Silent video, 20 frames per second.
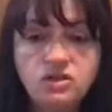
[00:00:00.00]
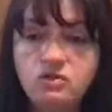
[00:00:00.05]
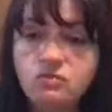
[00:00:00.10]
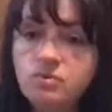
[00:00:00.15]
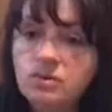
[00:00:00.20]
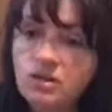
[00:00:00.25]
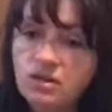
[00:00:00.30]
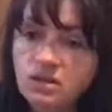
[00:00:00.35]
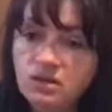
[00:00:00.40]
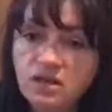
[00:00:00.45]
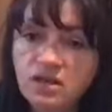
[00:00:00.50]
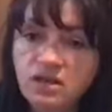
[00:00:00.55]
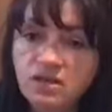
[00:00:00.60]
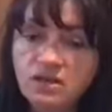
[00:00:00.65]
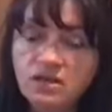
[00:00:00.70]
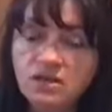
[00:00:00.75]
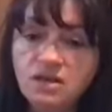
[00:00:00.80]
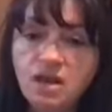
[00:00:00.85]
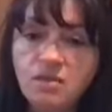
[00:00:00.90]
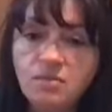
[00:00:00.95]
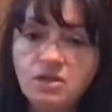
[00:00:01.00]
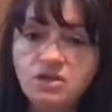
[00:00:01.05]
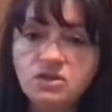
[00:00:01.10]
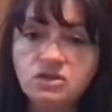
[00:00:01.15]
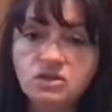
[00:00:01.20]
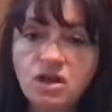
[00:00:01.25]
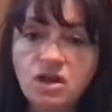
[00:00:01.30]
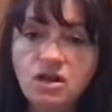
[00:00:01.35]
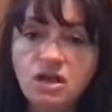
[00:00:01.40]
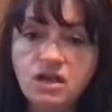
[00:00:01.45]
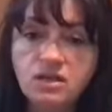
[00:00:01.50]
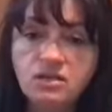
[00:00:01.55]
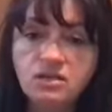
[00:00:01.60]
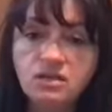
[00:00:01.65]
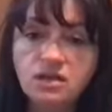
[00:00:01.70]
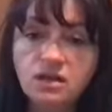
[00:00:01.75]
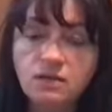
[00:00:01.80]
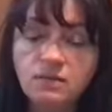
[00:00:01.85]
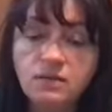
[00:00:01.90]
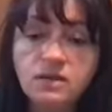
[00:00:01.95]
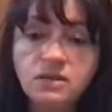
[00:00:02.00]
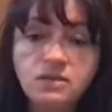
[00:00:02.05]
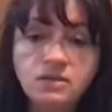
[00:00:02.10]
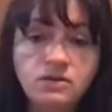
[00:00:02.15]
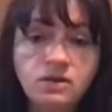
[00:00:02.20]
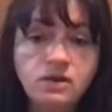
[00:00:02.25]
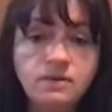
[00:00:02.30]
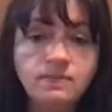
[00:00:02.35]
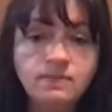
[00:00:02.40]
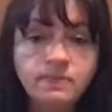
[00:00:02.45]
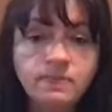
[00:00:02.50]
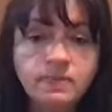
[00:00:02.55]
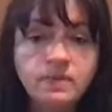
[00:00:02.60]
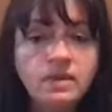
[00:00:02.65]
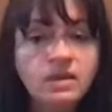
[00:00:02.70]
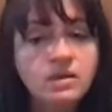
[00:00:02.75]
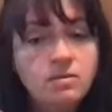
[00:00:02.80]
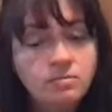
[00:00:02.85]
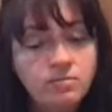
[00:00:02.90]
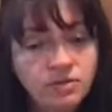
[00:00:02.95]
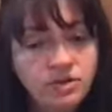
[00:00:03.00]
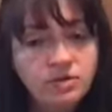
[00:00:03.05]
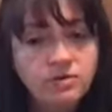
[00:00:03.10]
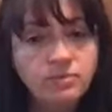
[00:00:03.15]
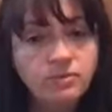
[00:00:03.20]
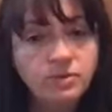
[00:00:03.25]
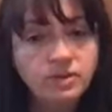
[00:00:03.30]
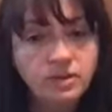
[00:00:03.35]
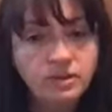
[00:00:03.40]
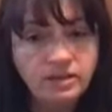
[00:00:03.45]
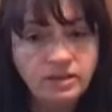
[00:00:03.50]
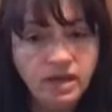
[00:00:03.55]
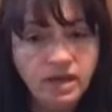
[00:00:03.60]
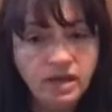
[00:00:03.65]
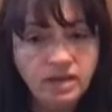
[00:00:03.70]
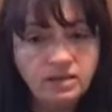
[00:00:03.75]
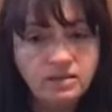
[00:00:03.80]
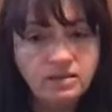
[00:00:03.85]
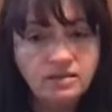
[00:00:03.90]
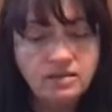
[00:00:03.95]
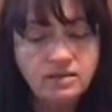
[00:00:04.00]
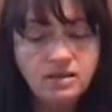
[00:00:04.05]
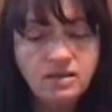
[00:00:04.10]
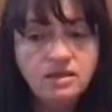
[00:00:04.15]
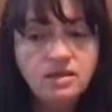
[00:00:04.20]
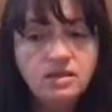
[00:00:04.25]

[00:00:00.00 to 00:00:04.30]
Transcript: You wouldn't think that that much thought has to go into it, but it really does.